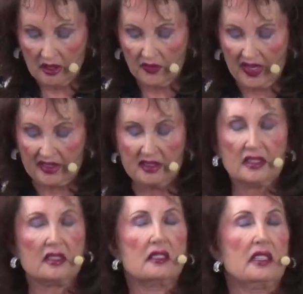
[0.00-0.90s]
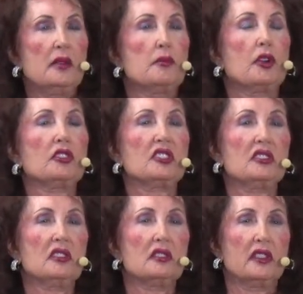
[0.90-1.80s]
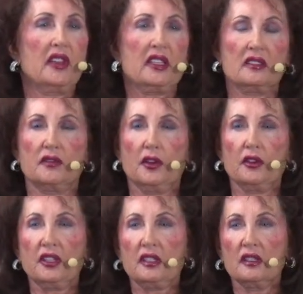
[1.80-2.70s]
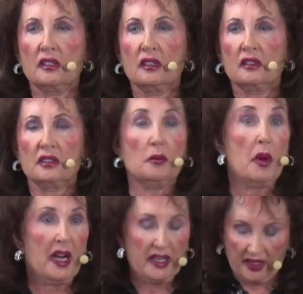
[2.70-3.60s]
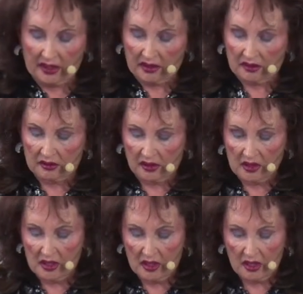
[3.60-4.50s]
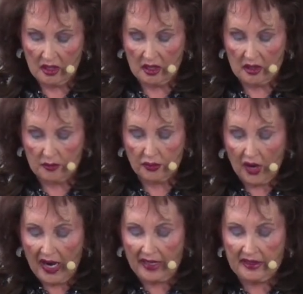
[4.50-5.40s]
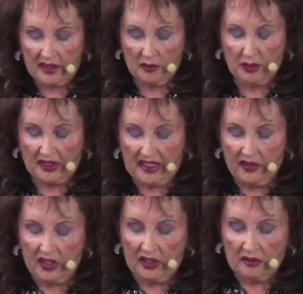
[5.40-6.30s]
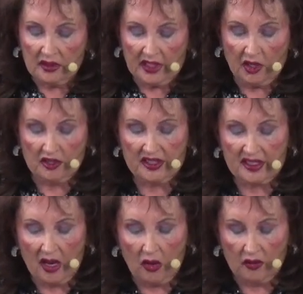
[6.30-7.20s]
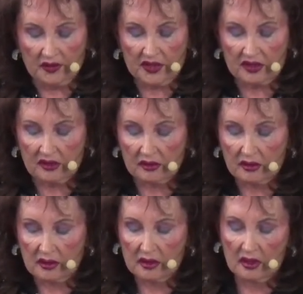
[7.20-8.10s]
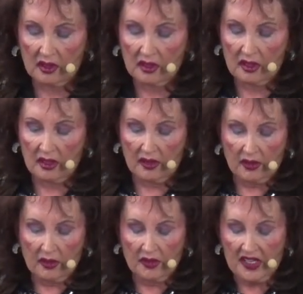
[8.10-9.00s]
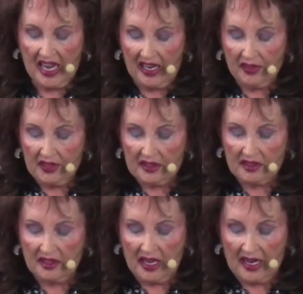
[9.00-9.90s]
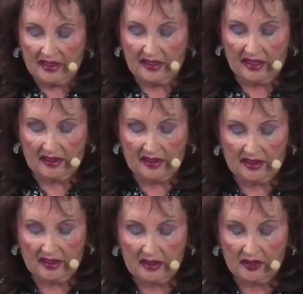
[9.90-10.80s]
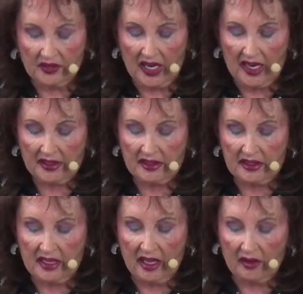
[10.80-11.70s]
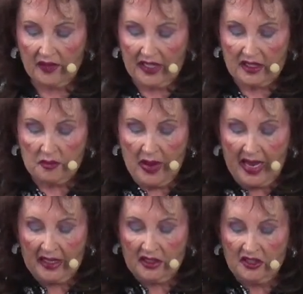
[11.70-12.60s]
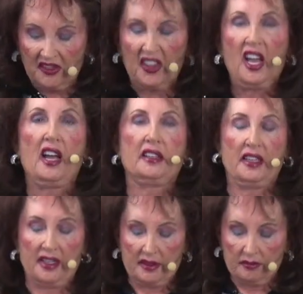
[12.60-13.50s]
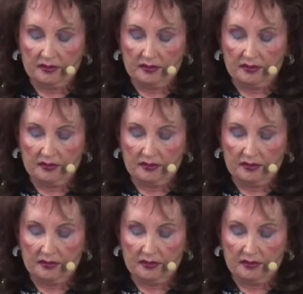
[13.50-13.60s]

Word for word: That's impersonal, and that is very demonic. Pride is believing in ourselves. The atheist denies the existence of God and elevates man into the Godhead.